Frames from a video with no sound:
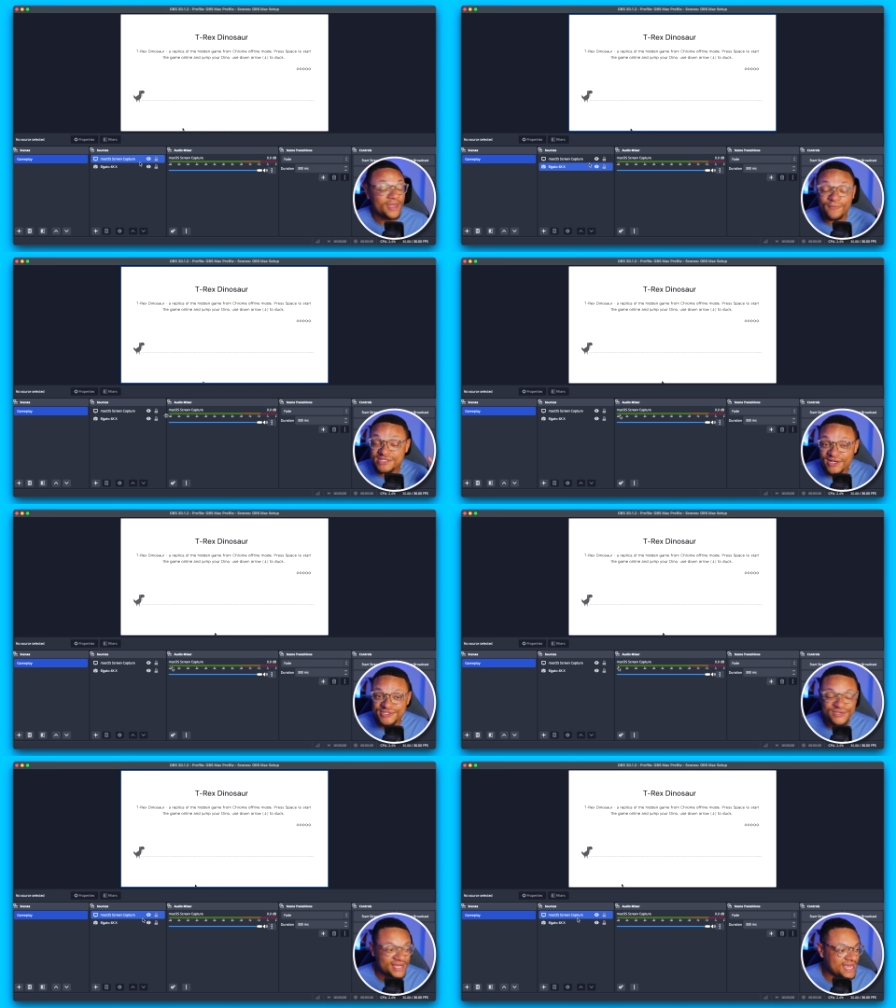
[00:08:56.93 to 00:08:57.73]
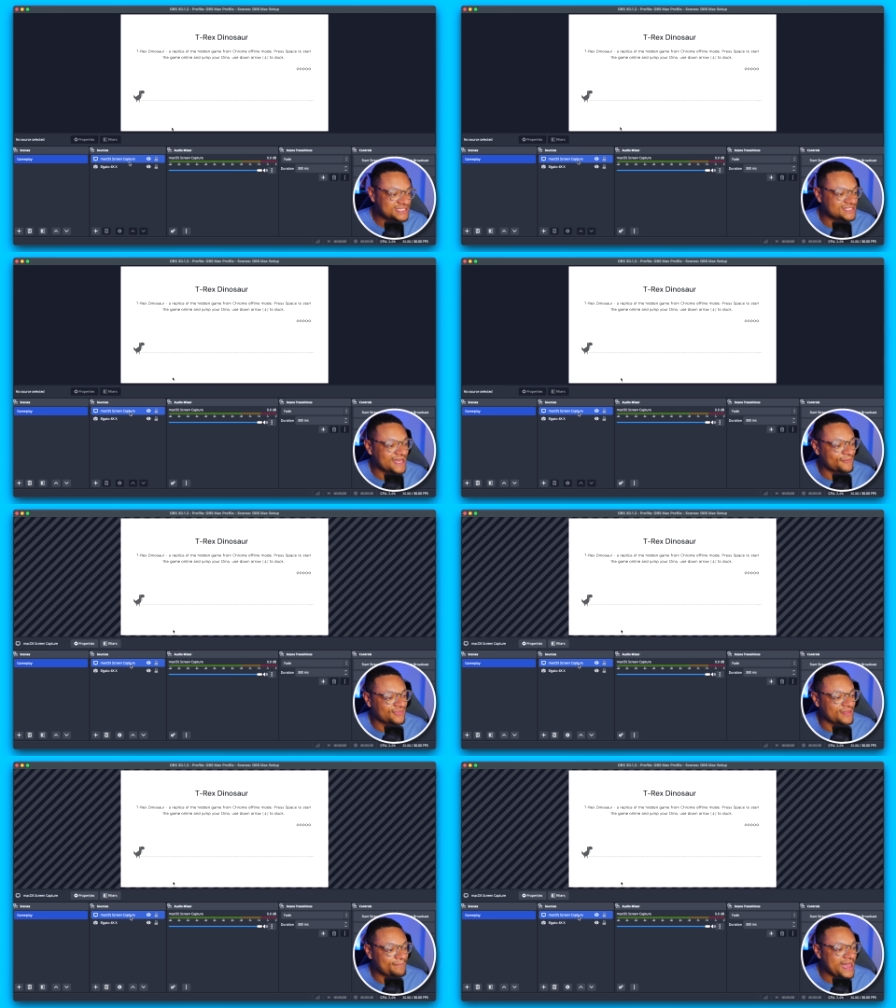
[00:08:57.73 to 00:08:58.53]
And what's also nice is that with
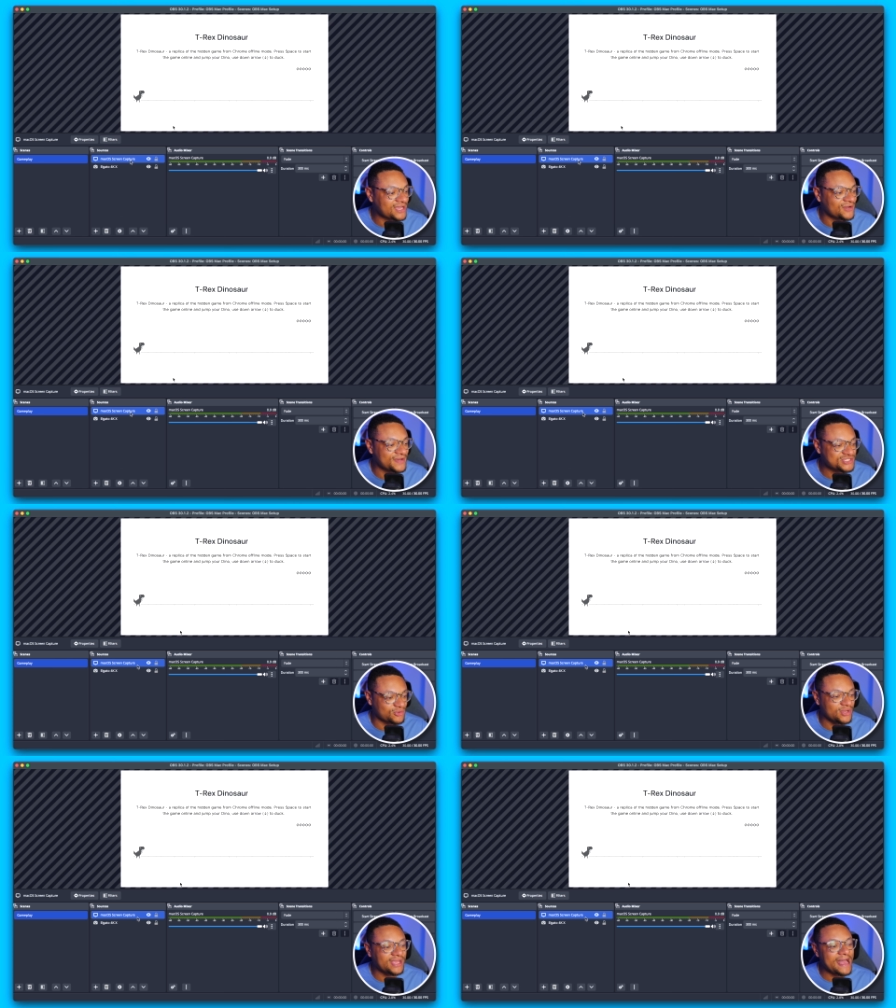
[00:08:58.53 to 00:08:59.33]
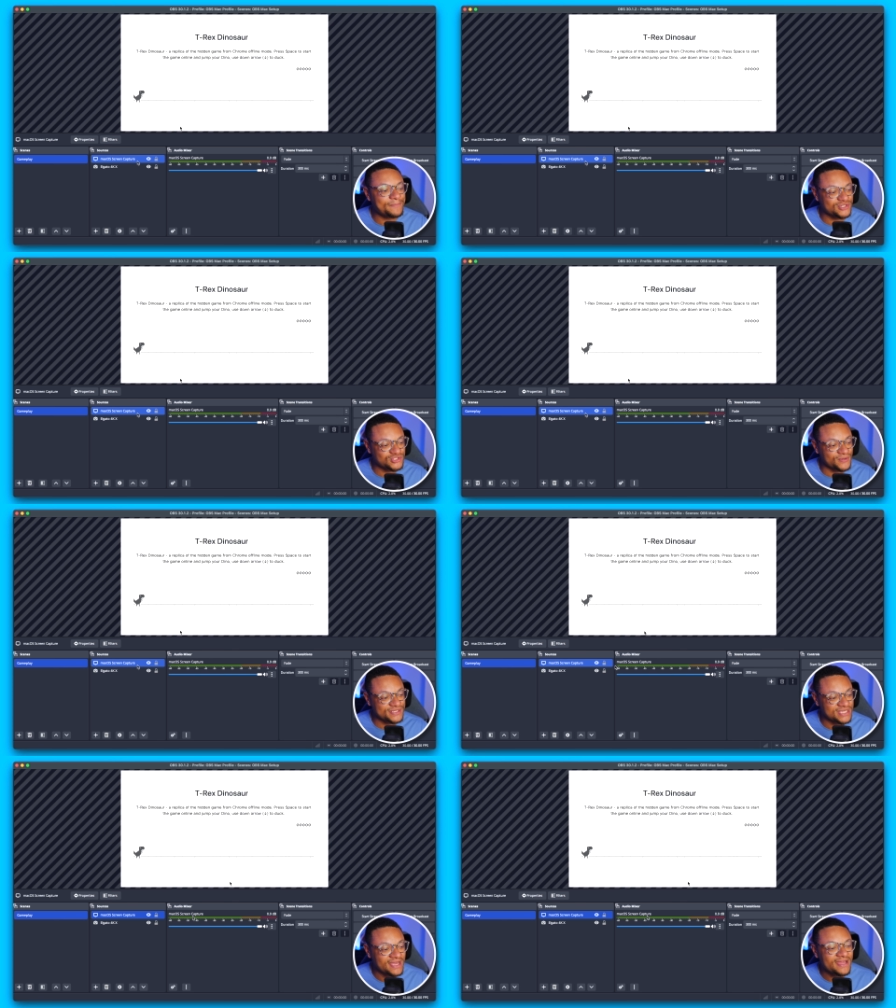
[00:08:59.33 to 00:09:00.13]
the macOS screen capture source,